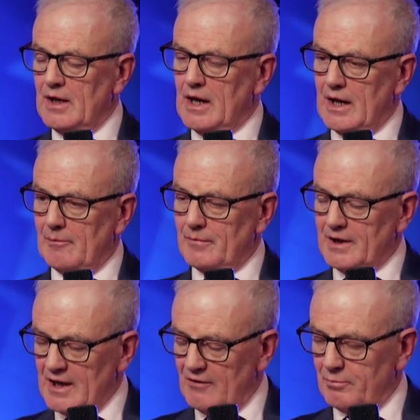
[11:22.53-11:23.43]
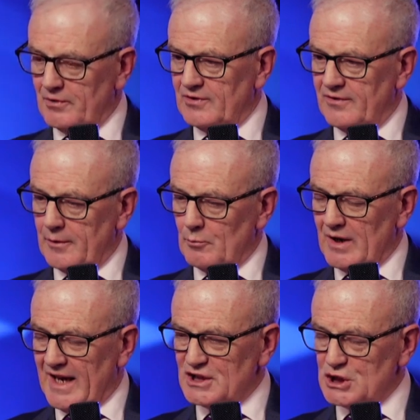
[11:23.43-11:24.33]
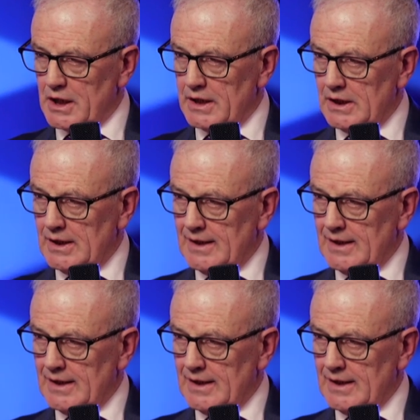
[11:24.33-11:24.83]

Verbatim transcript: um, government to think, well, actually,